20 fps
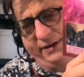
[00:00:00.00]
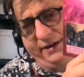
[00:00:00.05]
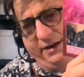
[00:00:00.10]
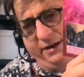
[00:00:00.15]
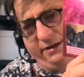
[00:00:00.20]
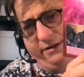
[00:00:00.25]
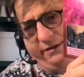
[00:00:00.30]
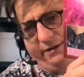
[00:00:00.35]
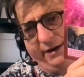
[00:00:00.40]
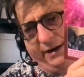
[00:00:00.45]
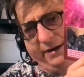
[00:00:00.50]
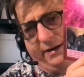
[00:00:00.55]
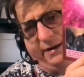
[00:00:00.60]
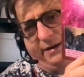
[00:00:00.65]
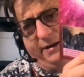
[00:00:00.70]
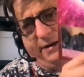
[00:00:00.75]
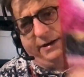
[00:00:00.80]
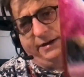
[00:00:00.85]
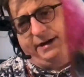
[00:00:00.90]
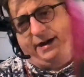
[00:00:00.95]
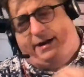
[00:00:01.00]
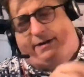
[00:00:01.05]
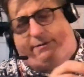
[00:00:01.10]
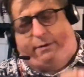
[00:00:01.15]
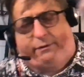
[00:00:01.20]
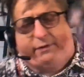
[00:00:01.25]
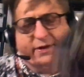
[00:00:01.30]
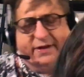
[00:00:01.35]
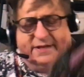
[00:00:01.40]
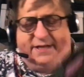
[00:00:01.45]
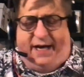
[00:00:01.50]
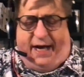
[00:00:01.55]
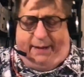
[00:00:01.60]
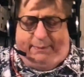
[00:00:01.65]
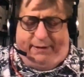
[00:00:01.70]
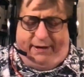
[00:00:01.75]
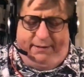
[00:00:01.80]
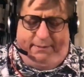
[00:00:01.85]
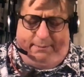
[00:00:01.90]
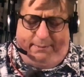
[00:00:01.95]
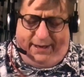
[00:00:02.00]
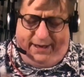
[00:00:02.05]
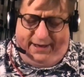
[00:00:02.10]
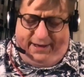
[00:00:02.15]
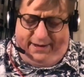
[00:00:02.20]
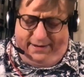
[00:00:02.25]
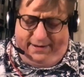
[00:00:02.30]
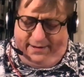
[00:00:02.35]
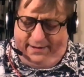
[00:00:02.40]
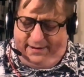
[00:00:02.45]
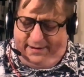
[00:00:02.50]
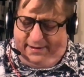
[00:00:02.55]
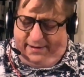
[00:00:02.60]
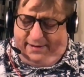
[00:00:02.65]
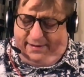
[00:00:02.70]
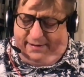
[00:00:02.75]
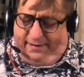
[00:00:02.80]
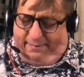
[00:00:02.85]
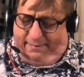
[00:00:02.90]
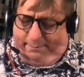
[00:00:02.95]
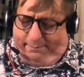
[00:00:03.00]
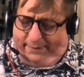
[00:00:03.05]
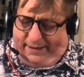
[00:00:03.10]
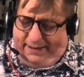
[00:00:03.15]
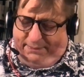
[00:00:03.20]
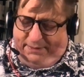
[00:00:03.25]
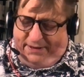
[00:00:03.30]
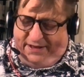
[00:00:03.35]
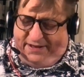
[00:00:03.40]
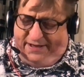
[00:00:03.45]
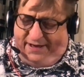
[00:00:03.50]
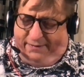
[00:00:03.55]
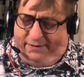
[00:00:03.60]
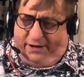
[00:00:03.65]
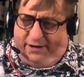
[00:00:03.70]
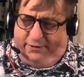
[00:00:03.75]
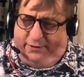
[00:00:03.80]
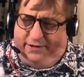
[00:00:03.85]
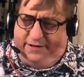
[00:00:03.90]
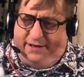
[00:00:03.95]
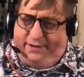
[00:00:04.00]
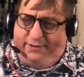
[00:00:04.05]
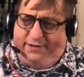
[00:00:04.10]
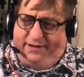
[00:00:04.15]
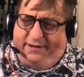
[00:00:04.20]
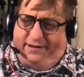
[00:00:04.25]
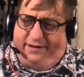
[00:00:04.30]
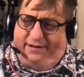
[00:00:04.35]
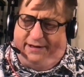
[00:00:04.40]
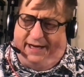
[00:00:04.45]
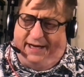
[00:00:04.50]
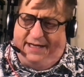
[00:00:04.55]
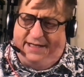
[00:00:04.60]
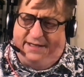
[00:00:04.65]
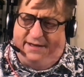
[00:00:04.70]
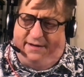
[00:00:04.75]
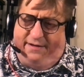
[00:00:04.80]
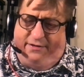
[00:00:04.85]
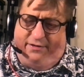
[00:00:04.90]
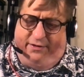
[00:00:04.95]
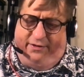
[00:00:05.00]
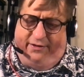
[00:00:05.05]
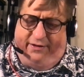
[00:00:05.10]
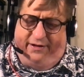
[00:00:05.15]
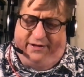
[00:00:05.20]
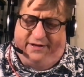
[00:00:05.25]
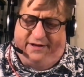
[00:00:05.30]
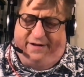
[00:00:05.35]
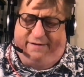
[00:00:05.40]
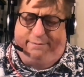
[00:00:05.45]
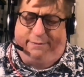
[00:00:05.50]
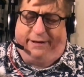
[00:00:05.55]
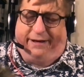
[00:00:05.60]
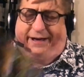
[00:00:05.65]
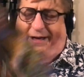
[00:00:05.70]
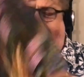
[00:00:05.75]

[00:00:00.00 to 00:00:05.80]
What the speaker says: coloring, kind of over the top, and it might be the same colorist that was at the last issues of this stuff, but like